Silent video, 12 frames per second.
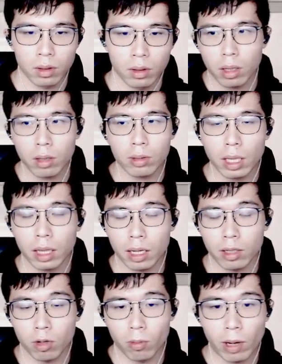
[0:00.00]
So these
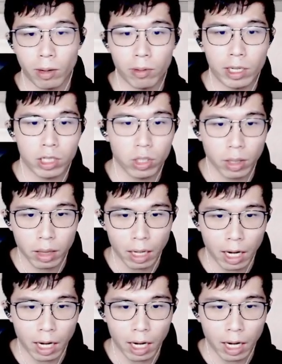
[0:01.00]
are the variations